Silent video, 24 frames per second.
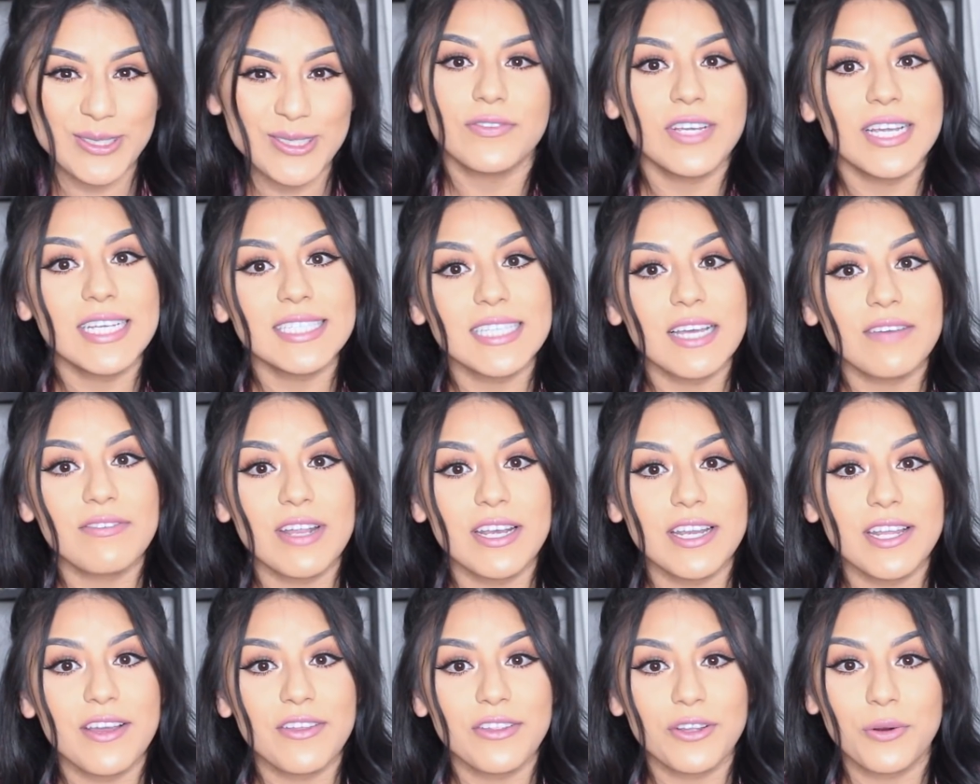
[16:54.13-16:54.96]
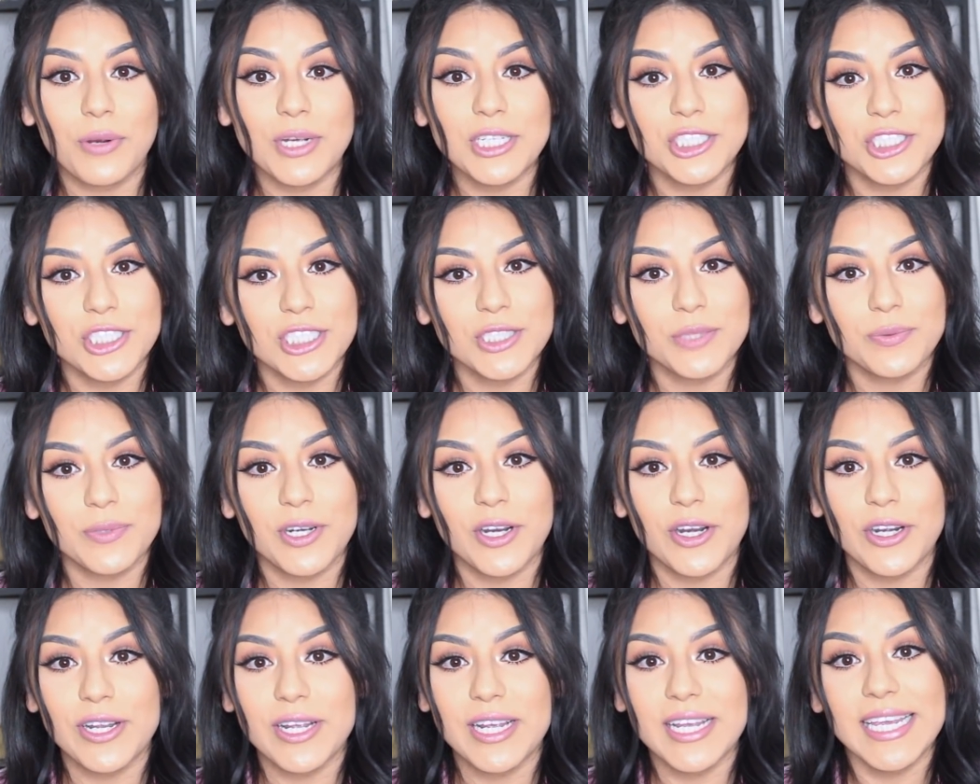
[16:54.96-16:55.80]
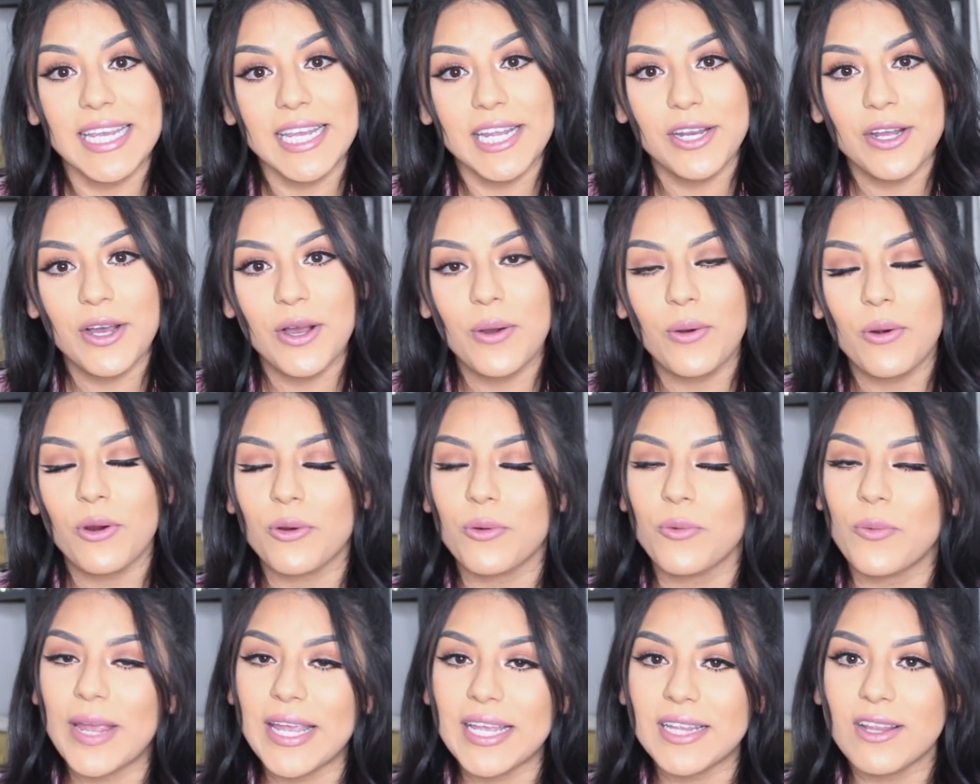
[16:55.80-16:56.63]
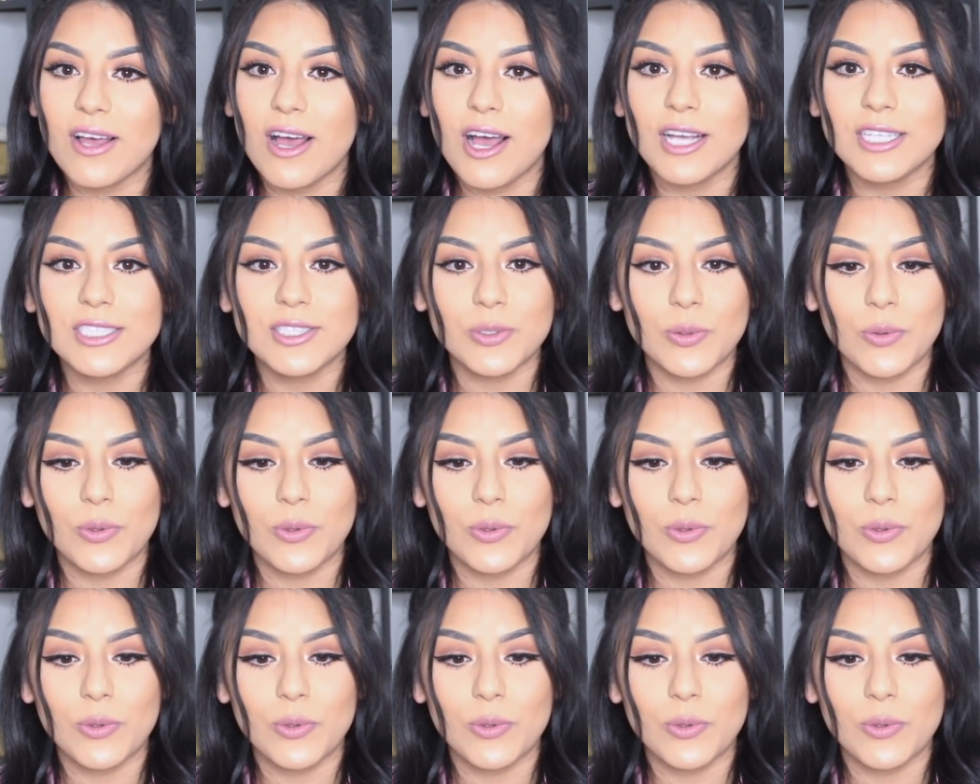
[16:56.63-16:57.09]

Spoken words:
If you guys have any other questions regarding keto or weight loss,